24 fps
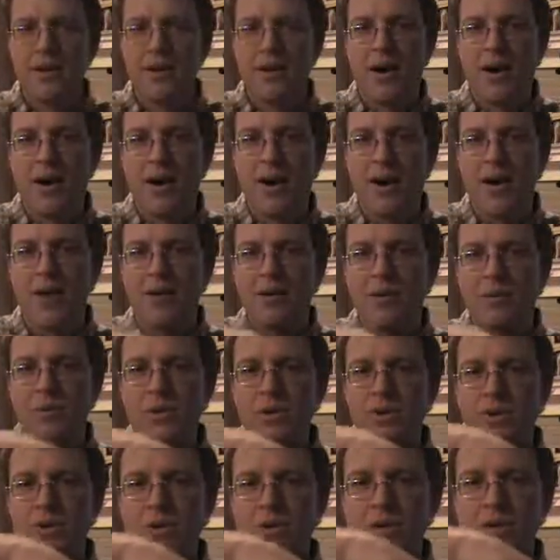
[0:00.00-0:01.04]
Now I
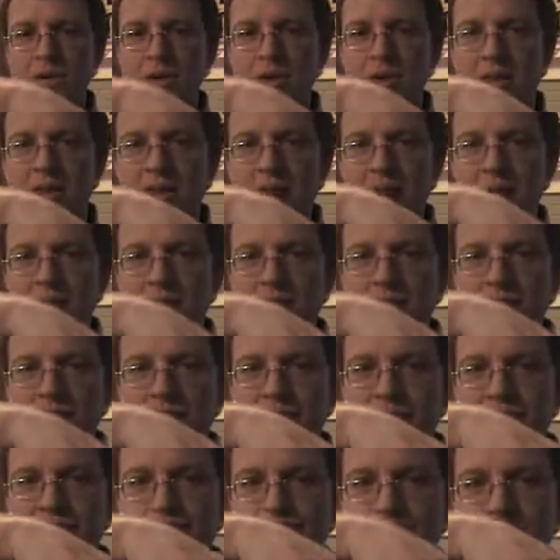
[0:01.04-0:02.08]
don't want you to let the
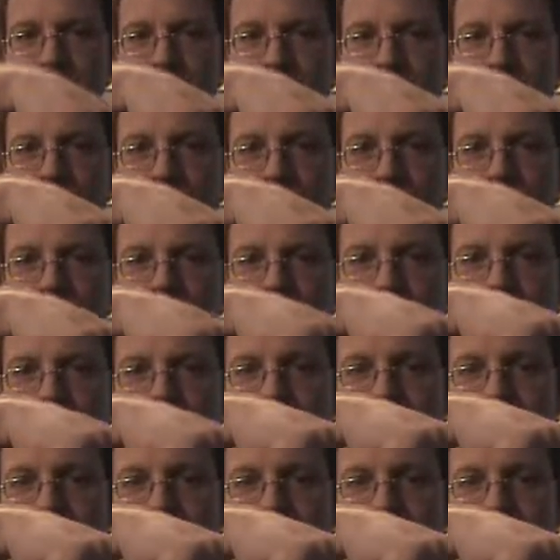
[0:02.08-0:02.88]
hairs of your paintbrush